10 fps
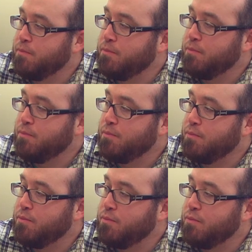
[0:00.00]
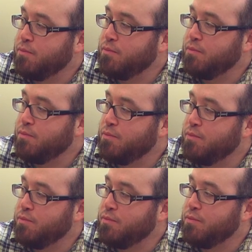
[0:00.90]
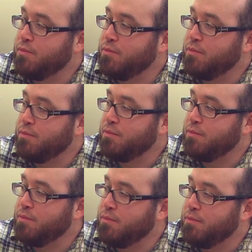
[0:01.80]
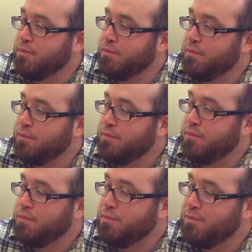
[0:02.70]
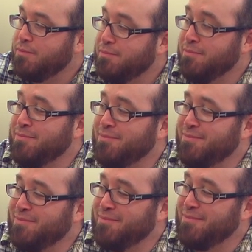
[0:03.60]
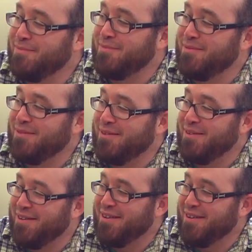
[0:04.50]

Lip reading: No words are spoken by the person on screen.